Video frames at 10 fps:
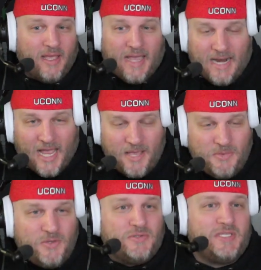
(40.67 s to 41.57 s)
and I'm
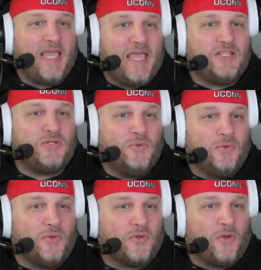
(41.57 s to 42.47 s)
using a
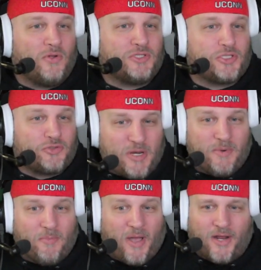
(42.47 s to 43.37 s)
tool called
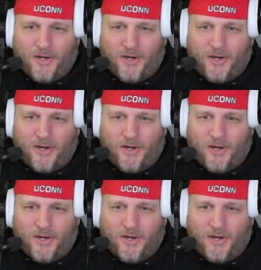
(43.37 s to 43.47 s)
StreamerBot.